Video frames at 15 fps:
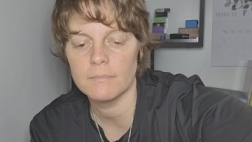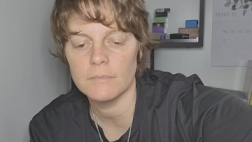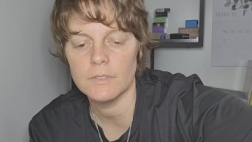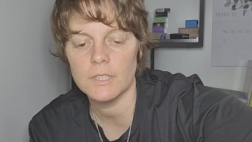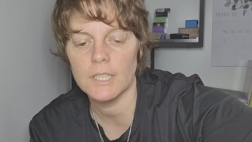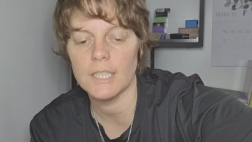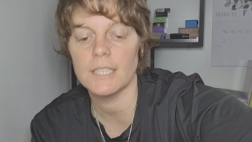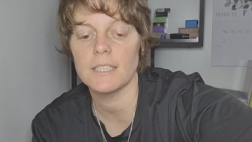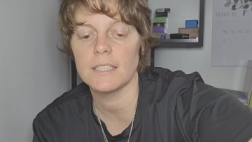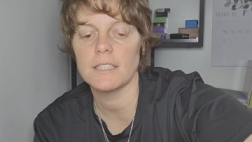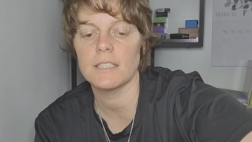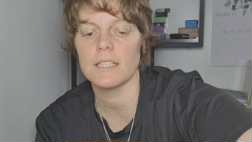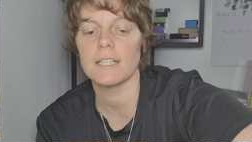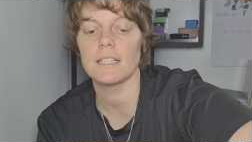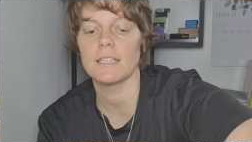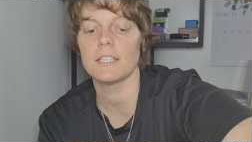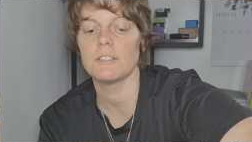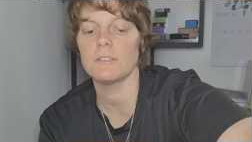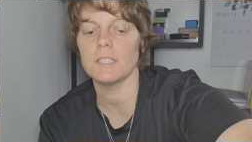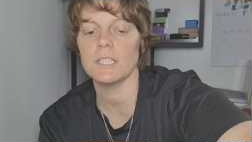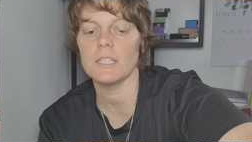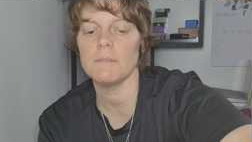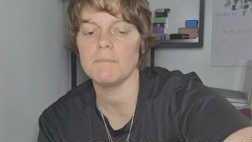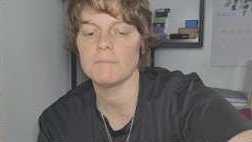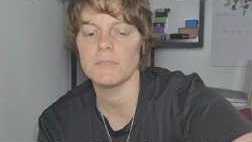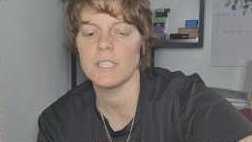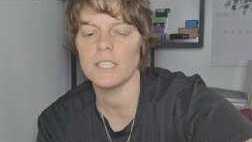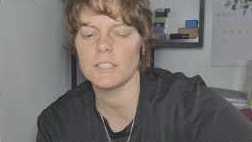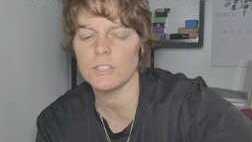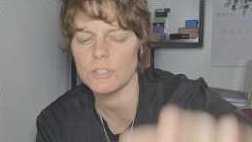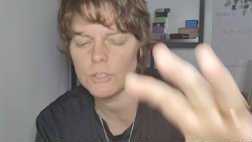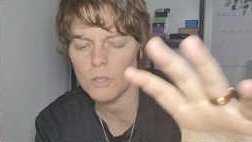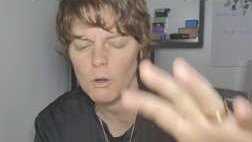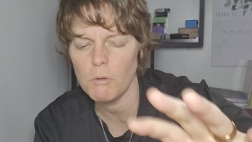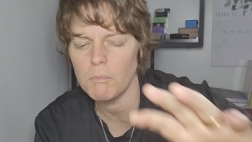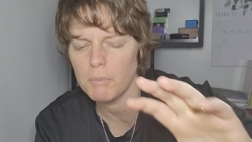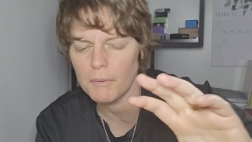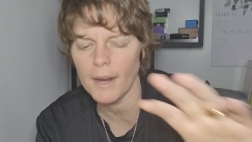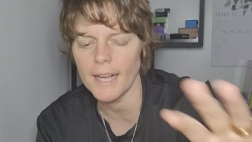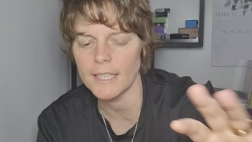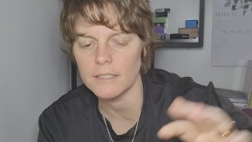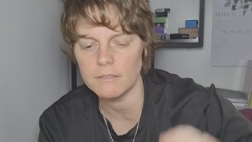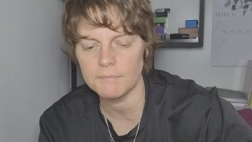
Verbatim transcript: Like it's like literally, it's so bright.